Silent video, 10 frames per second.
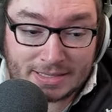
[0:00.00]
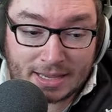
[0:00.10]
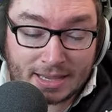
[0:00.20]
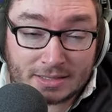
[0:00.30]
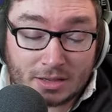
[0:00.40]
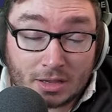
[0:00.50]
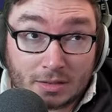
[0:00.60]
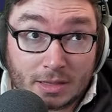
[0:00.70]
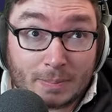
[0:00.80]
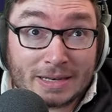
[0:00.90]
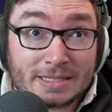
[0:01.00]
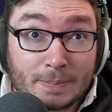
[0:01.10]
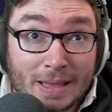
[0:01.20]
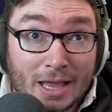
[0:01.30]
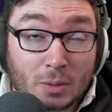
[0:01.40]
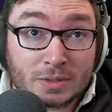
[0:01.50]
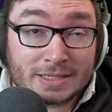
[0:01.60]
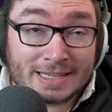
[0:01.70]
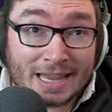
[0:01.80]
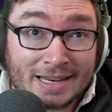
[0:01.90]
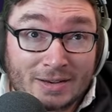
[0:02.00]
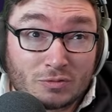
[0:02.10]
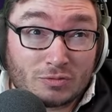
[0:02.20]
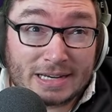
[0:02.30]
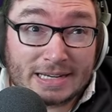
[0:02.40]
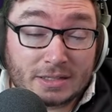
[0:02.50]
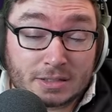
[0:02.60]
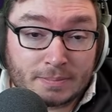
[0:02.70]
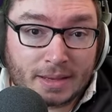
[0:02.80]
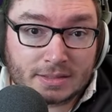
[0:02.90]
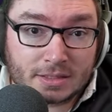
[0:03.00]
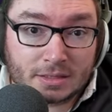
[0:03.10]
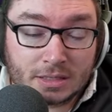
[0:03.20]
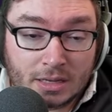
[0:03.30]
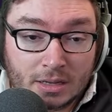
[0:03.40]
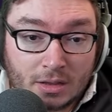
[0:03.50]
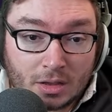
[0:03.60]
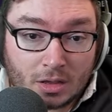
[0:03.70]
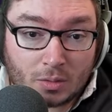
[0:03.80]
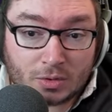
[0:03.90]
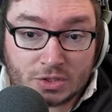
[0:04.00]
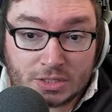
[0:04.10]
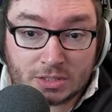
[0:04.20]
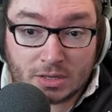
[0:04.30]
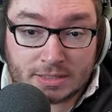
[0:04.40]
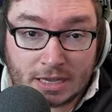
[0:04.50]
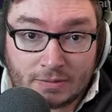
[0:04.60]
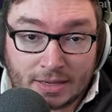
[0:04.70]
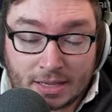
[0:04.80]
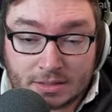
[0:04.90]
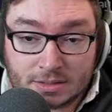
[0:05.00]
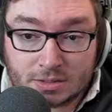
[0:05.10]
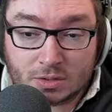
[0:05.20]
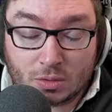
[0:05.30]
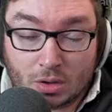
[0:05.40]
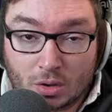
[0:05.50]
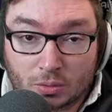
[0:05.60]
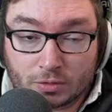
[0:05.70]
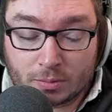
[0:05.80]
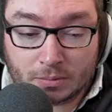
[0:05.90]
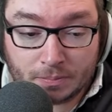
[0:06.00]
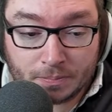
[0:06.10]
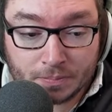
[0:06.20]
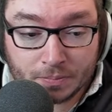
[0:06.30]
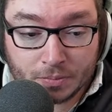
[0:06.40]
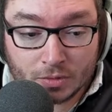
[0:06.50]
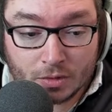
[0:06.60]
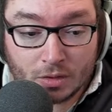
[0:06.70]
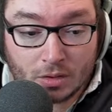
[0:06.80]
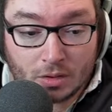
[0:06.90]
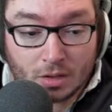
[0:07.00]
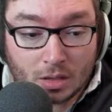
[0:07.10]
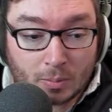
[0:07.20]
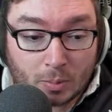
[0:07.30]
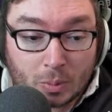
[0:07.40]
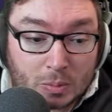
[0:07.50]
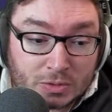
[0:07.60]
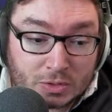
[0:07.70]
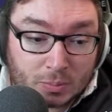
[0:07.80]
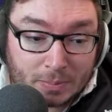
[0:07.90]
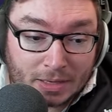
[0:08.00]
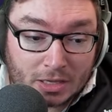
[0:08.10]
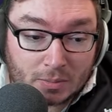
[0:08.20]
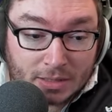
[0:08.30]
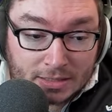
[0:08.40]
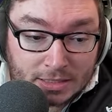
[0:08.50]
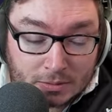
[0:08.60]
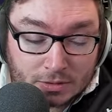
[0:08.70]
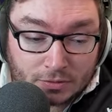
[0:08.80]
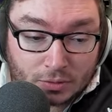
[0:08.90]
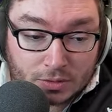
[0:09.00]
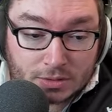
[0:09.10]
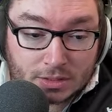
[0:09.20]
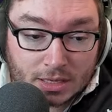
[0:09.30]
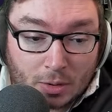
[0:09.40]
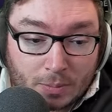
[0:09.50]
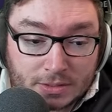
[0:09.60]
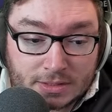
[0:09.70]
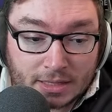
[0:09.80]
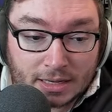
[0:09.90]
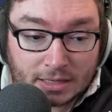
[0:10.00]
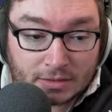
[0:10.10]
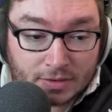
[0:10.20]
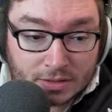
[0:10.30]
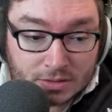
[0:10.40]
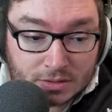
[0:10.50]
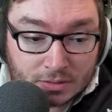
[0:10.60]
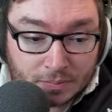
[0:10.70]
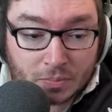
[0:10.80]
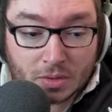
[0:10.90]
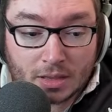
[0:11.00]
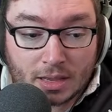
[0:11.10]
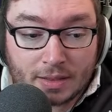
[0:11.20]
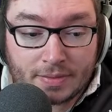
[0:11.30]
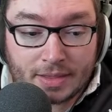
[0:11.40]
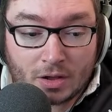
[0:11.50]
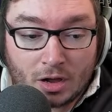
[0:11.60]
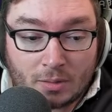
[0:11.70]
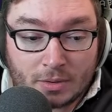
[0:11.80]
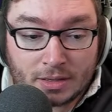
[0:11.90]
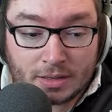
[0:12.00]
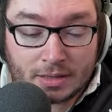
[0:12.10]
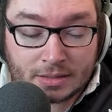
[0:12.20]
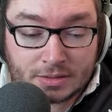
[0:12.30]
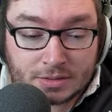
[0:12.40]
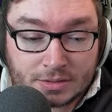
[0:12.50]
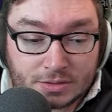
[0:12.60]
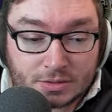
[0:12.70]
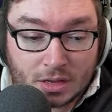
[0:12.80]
and the ability power scaling really doesn't matter once she starts having access to her ultimate. But we will still be picking up the adaptive force to help us in the laning phase. And the armor is